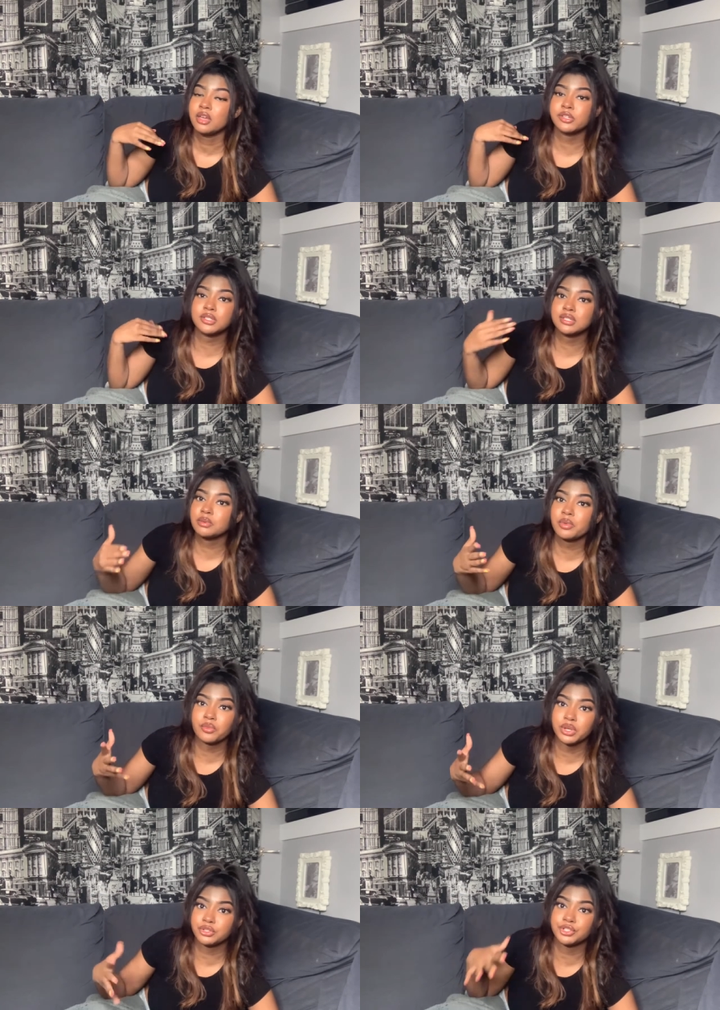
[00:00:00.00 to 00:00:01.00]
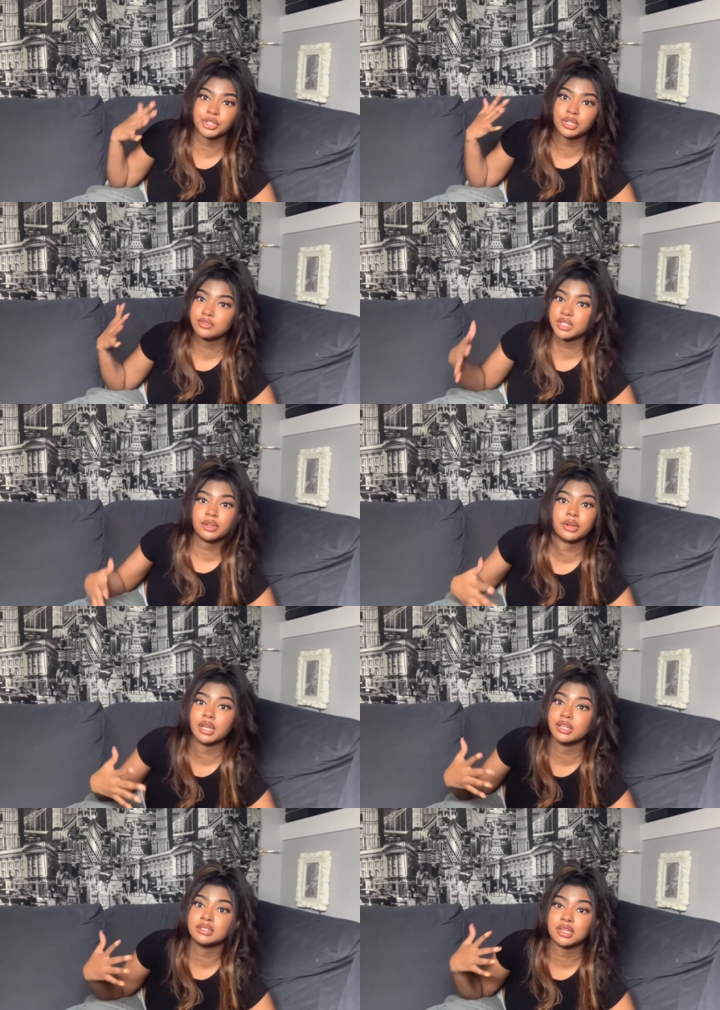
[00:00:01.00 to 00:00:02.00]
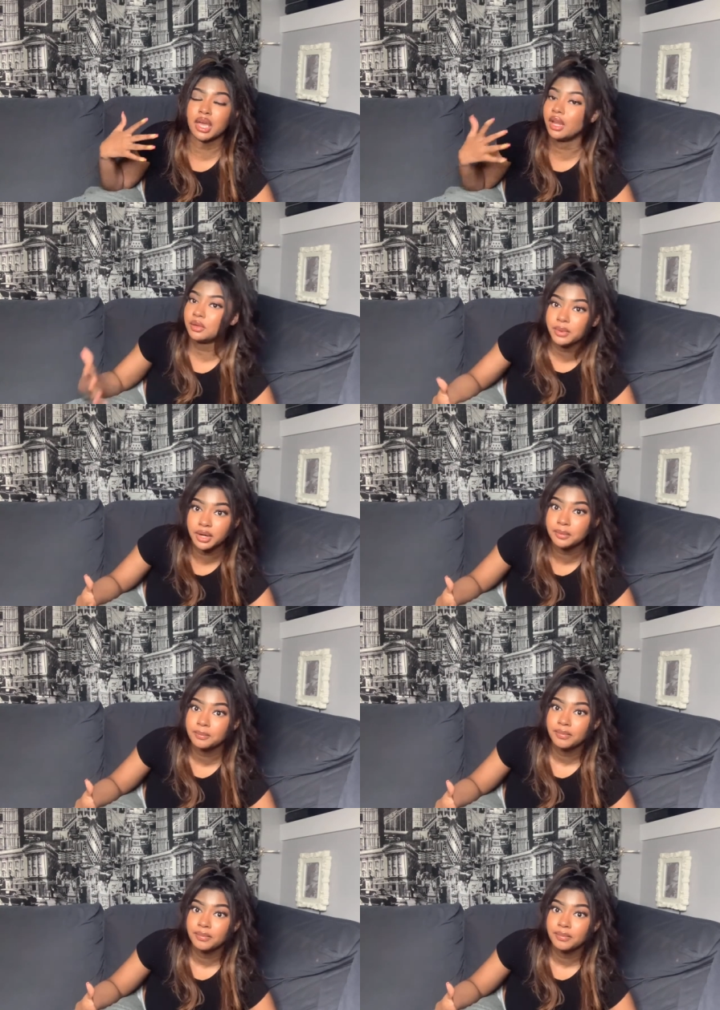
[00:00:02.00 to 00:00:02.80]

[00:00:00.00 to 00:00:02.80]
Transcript: Just a simple research, you could have sent your kids anywhere.